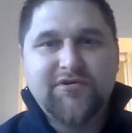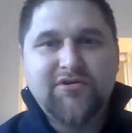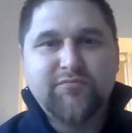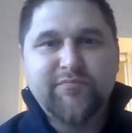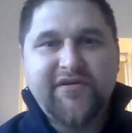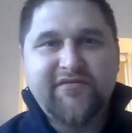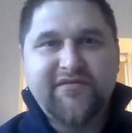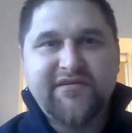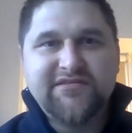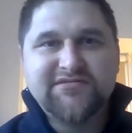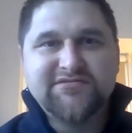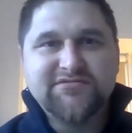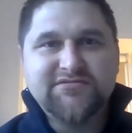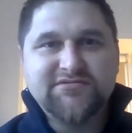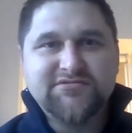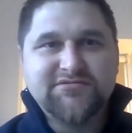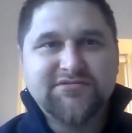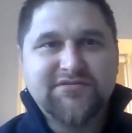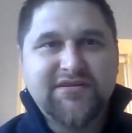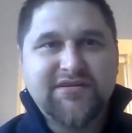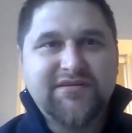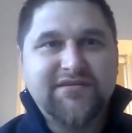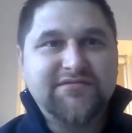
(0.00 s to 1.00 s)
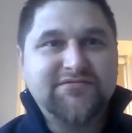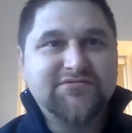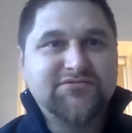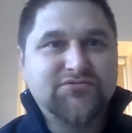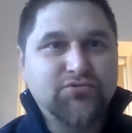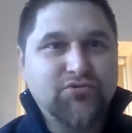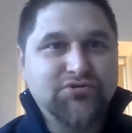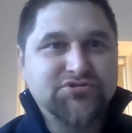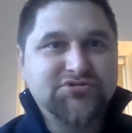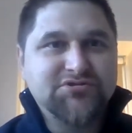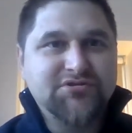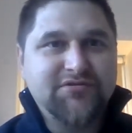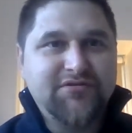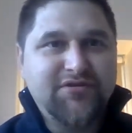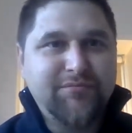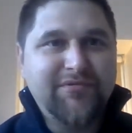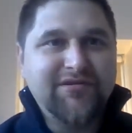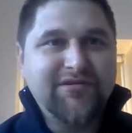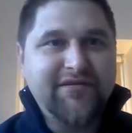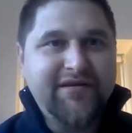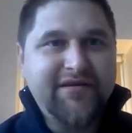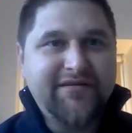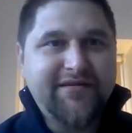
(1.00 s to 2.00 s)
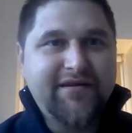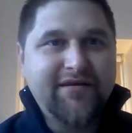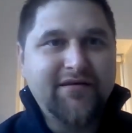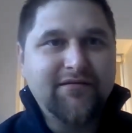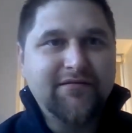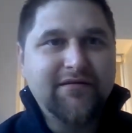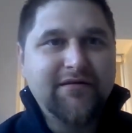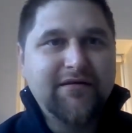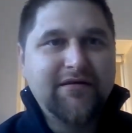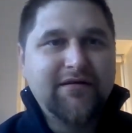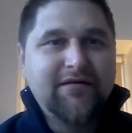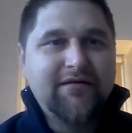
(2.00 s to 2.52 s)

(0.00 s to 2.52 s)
my research, and that is torture, humiliate, kill.